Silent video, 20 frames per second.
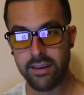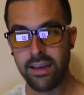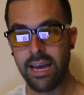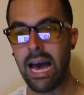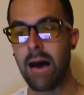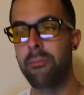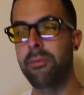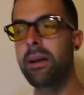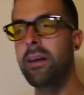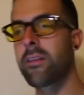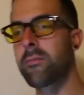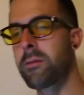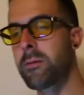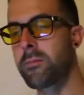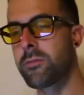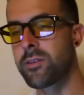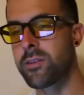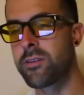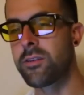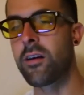how many other
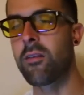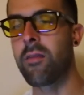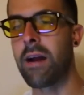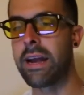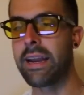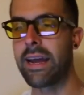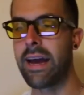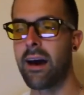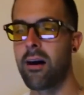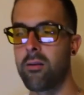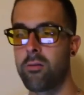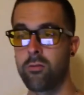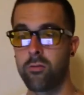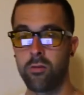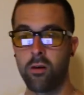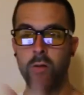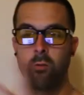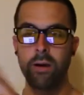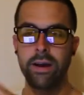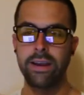people do you know right now who
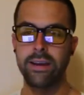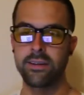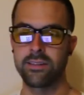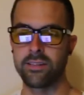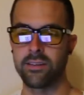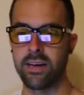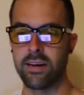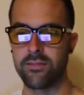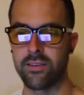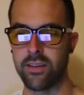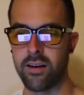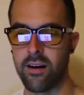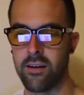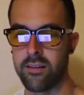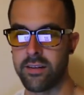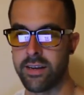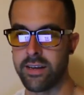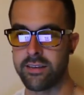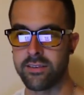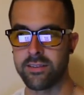are waiting until after the
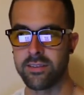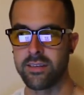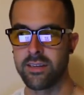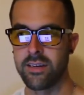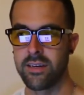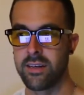holidays?